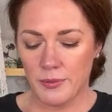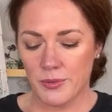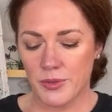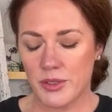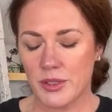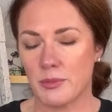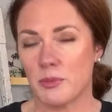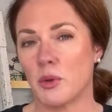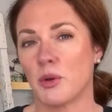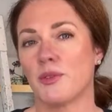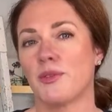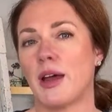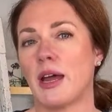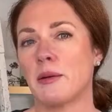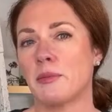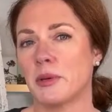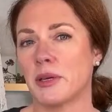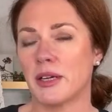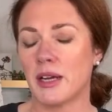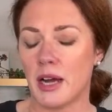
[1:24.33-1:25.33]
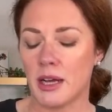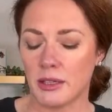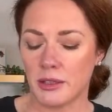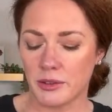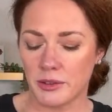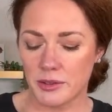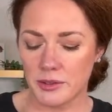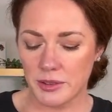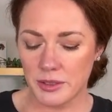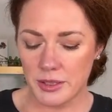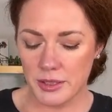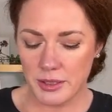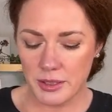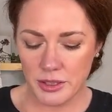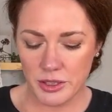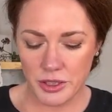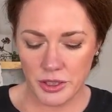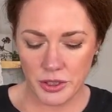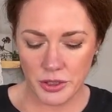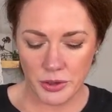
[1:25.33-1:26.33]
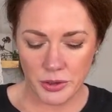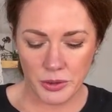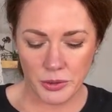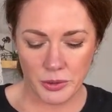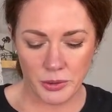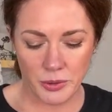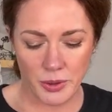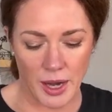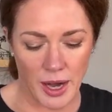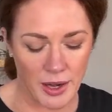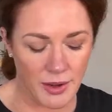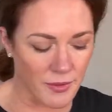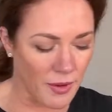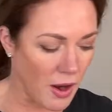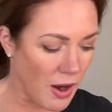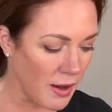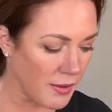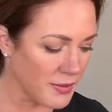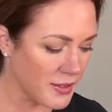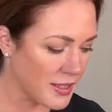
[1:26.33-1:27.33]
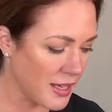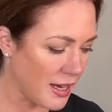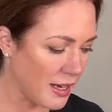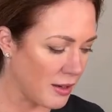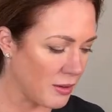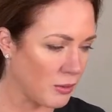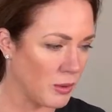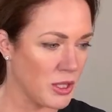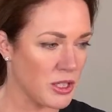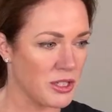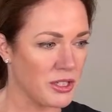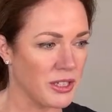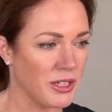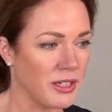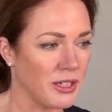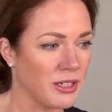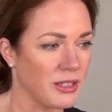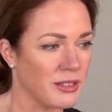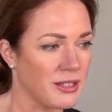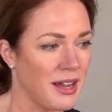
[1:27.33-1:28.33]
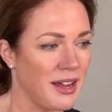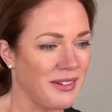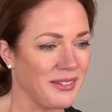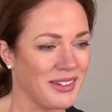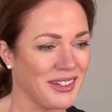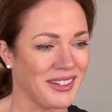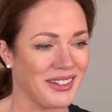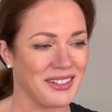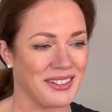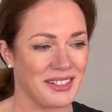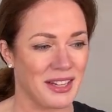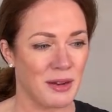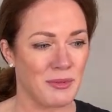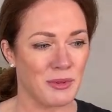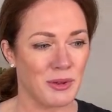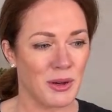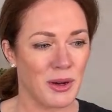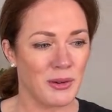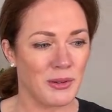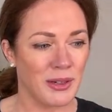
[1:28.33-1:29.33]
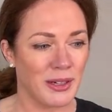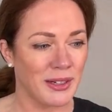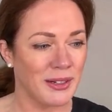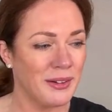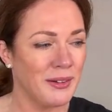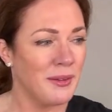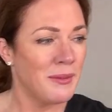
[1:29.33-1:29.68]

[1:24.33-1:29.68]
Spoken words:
some more vibrant colors to kind of offset what she is having a hard time growing.